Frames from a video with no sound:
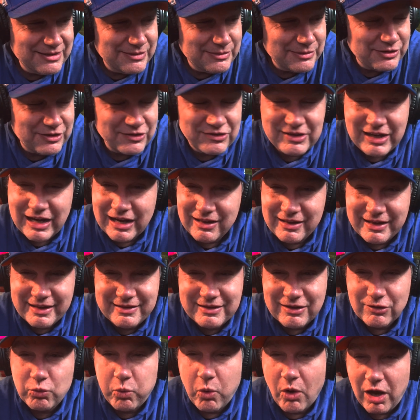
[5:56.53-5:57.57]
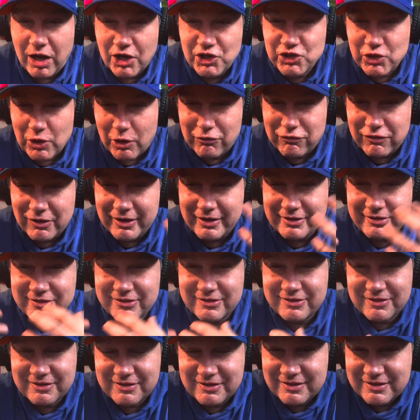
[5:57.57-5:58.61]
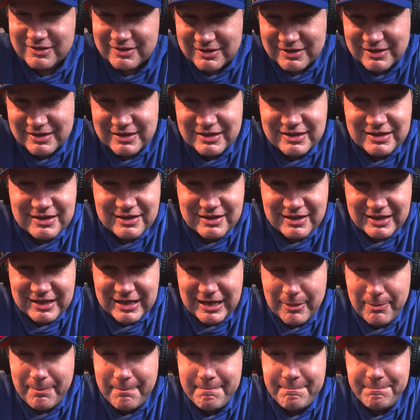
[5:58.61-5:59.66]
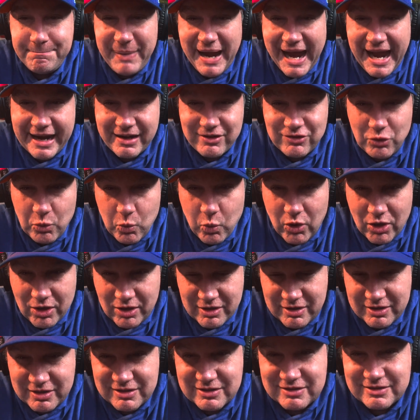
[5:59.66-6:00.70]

We just got to let this wash over us. Get back to work.